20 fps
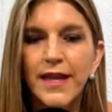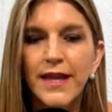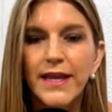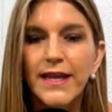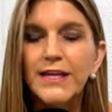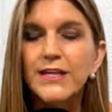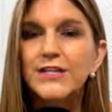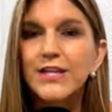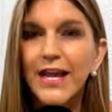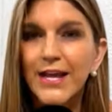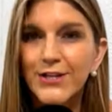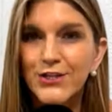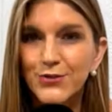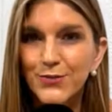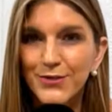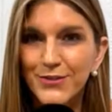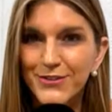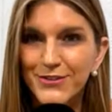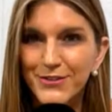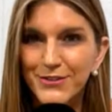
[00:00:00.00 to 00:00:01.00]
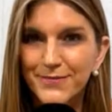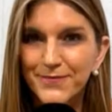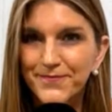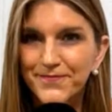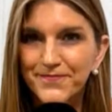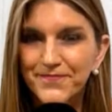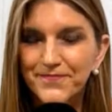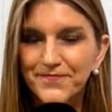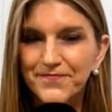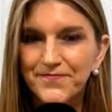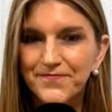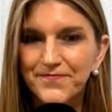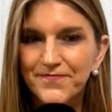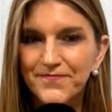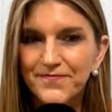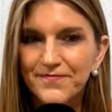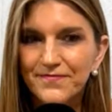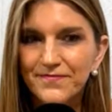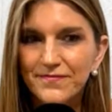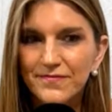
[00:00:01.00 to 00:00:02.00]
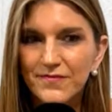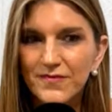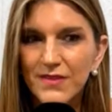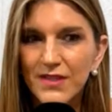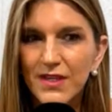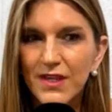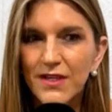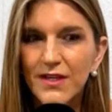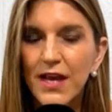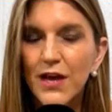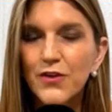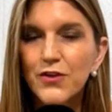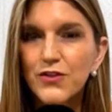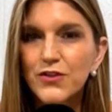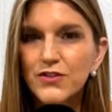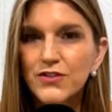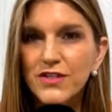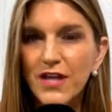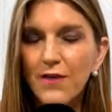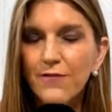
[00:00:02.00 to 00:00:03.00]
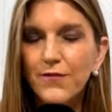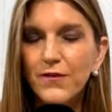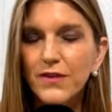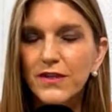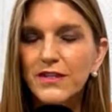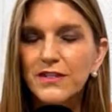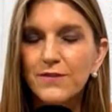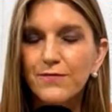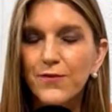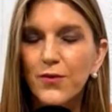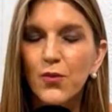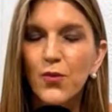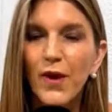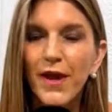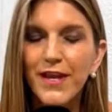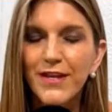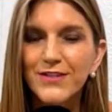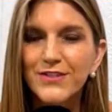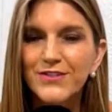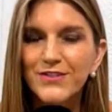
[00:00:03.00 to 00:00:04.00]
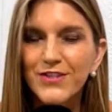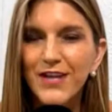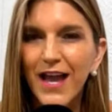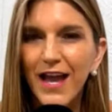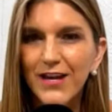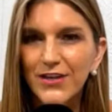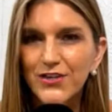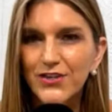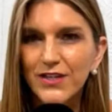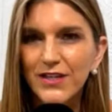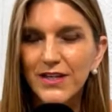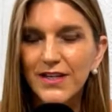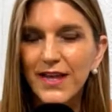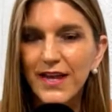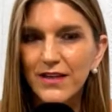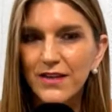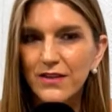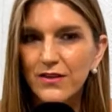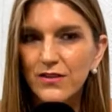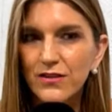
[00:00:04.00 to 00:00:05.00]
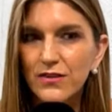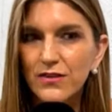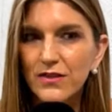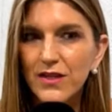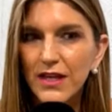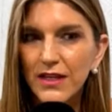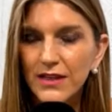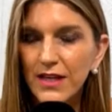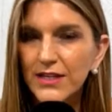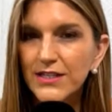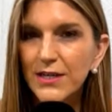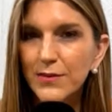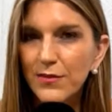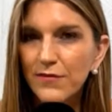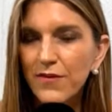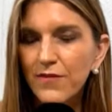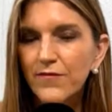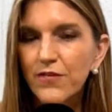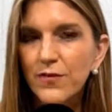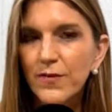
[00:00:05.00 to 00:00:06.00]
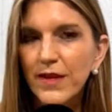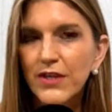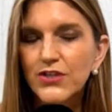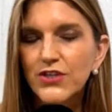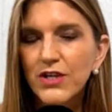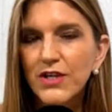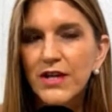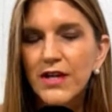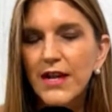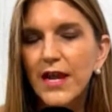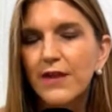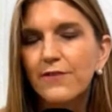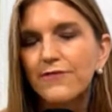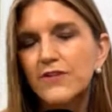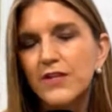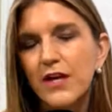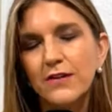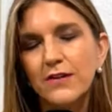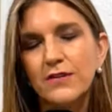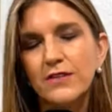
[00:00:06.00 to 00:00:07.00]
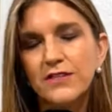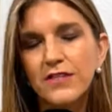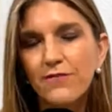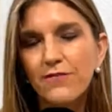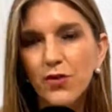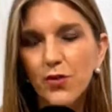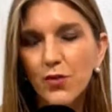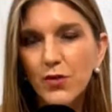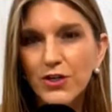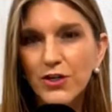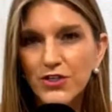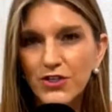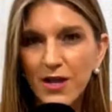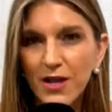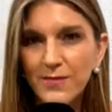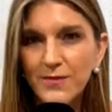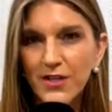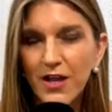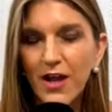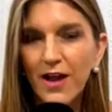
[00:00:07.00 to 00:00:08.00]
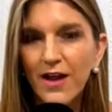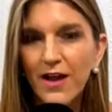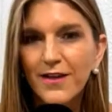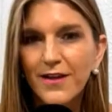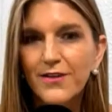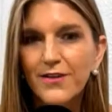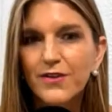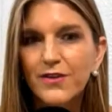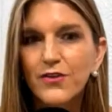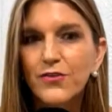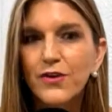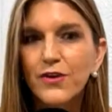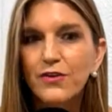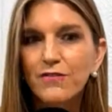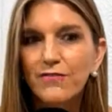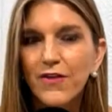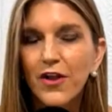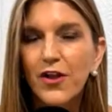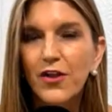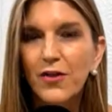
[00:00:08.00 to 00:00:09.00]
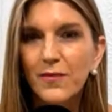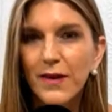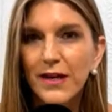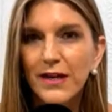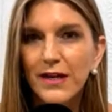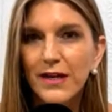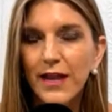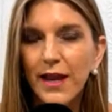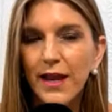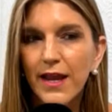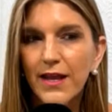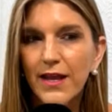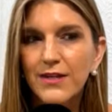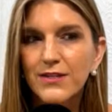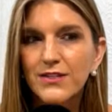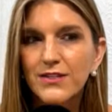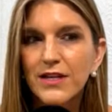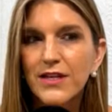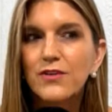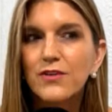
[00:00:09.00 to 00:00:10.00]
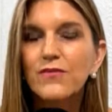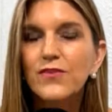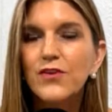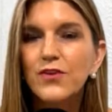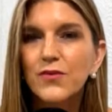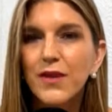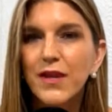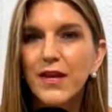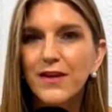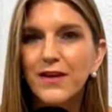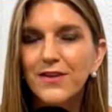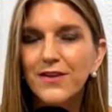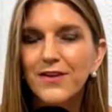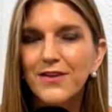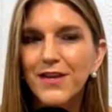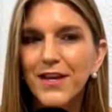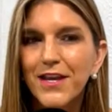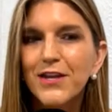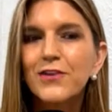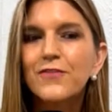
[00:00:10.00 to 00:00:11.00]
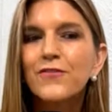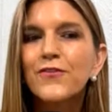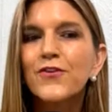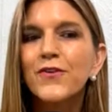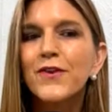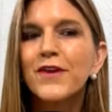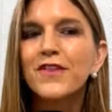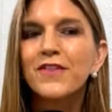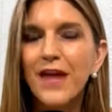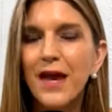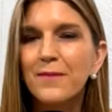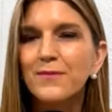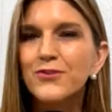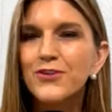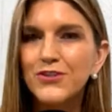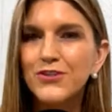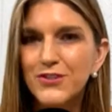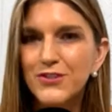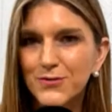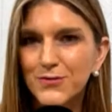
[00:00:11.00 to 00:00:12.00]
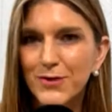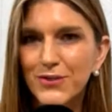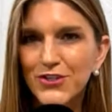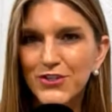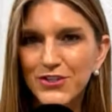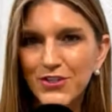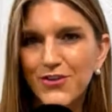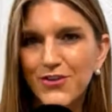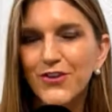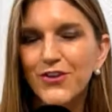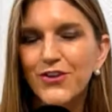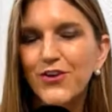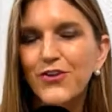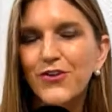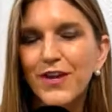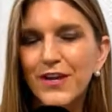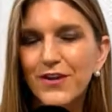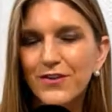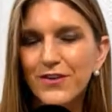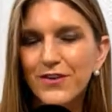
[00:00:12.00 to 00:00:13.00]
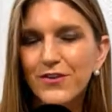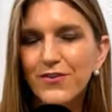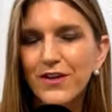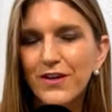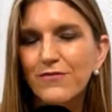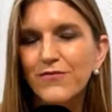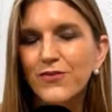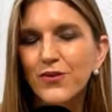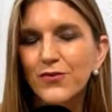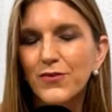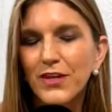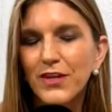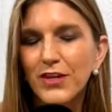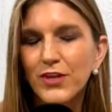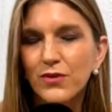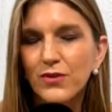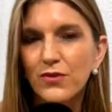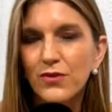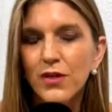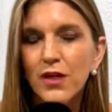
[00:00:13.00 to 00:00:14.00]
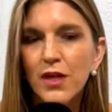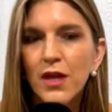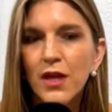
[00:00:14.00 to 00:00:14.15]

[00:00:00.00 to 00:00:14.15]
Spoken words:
intangibles. Now, there's definitely different ways to actually get that type of information. And I've done several workshops on career development and interviewing them just as much as they're interviewing you.